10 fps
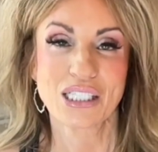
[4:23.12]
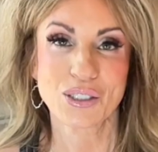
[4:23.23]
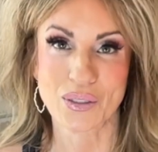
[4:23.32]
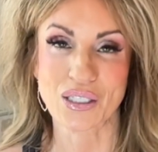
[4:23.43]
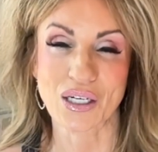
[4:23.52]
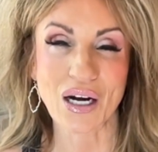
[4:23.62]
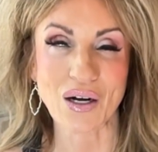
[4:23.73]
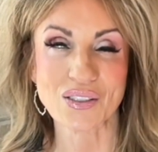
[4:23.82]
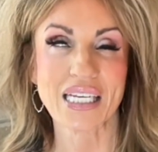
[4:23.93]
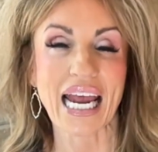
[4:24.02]
towards our
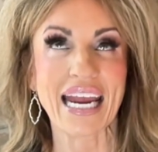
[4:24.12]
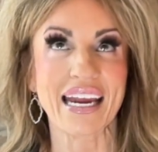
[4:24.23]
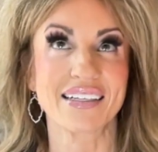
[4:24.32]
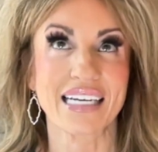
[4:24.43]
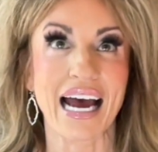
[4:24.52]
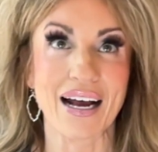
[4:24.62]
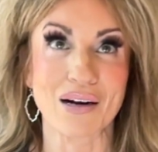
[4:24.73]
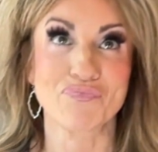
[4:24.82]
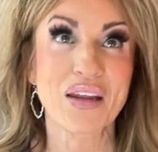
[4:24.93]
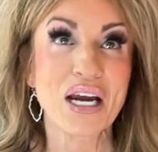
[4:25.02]
goals. And
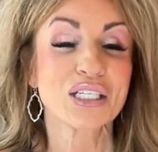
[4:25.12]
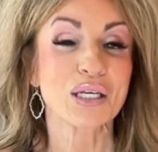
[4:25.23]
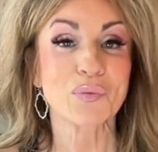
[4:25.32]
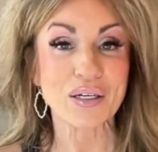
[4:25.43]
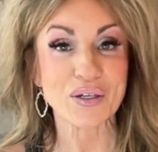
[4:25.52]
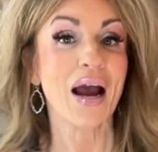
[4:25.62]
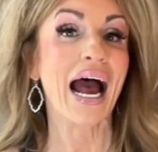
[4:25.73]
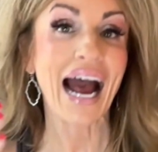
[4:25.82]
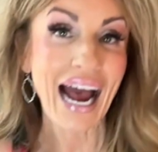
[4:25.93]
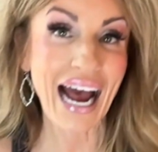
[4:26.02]
so when you
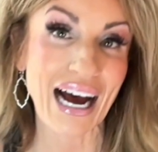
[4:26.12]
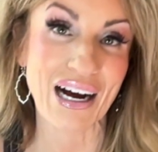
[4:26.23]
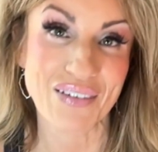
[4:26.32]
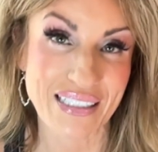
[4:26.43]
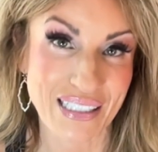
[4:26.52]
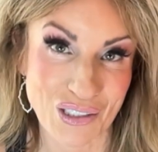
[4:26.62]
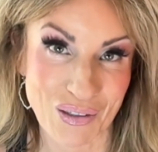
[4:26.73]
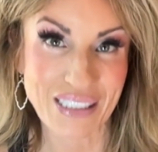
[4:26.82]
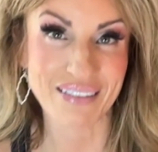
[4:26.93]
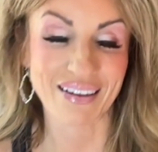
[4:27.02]
have a
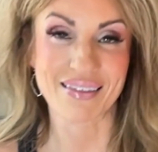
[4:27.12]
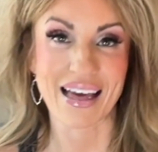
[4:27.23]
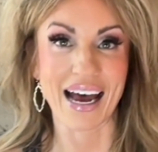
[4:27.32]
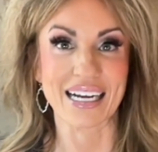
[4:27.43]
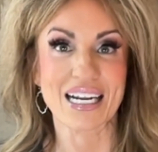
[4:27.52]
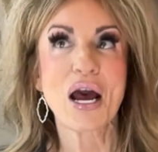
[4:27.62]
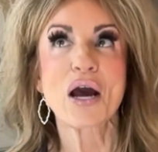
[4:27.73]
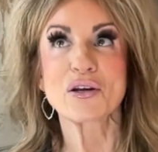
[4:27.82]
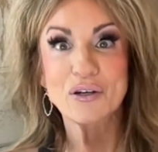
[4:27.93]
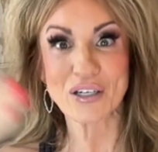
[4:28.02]
situation like that,
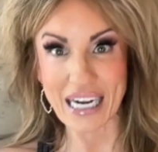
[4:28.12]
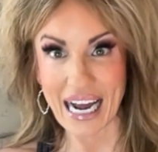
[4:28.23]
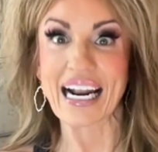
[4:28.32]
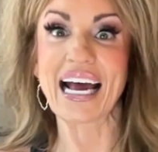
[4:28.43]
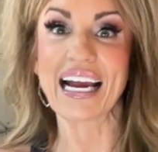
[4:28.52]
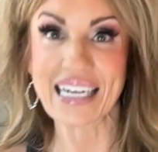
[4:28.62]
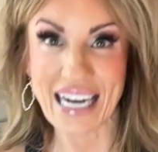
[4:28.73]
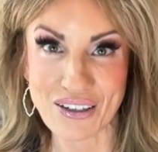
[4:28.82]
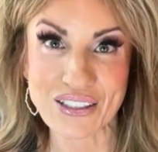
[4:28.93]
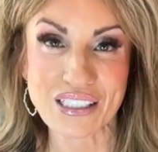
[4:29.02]
you're going to
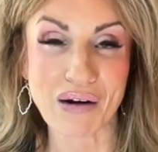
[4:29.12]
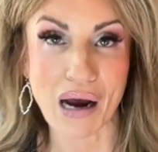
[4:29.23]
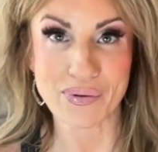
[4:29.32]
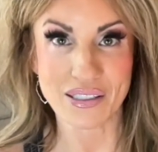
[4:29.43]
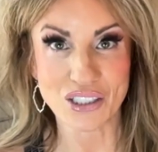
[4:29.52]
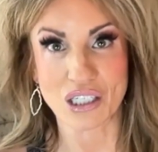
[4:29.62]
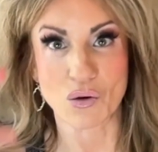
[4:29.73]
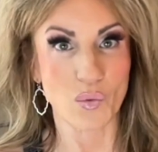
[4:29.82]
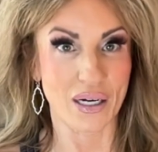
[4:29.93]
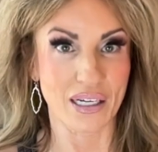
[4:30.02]
encounter some
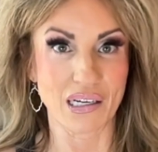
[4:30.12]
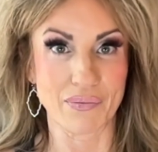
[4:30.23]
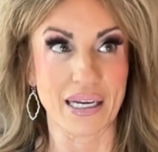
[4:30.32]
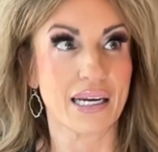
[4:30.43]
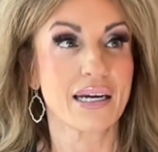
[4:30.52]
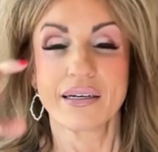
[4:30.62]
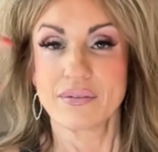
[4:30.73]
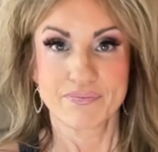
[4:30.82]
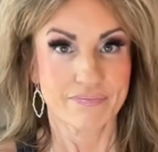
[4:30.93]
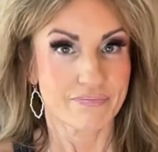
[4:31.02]
opposition. What could it be?
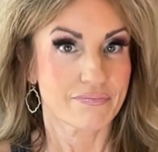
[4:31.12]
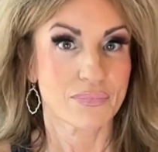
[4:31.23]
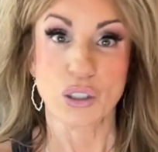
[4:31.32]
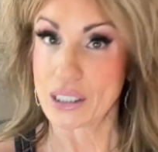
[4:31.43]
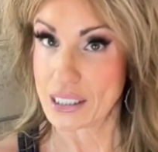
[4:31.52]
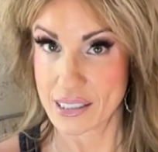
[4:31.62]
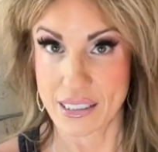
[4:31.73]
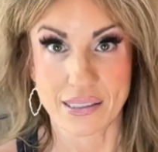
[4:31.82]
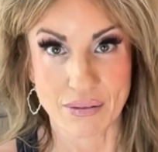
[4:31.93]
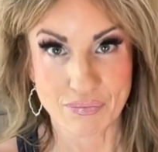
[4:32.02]

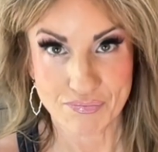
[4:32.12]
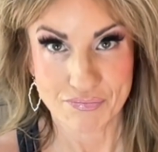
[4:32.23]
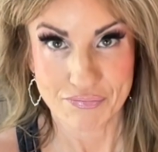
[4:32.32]
Criticism.